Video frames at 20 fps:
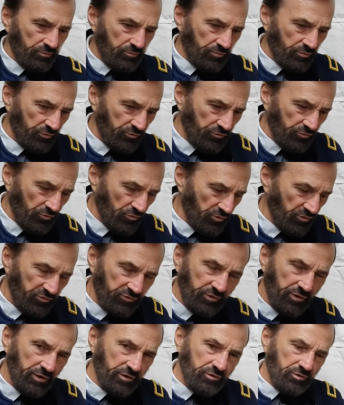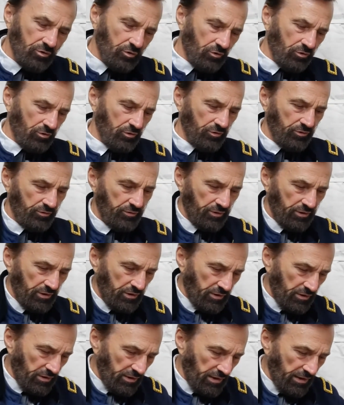Missouri State Guard,
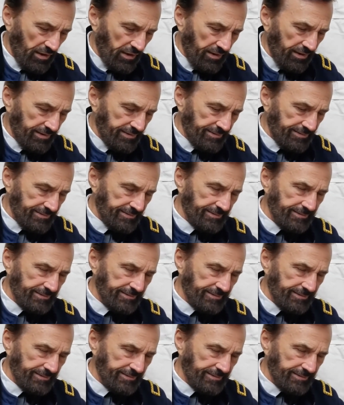and